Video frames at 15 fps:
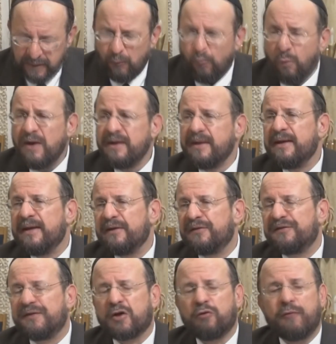Now, what
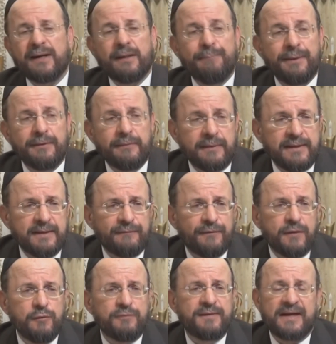is the credibility
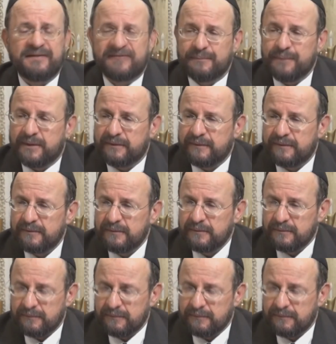of the New Testament?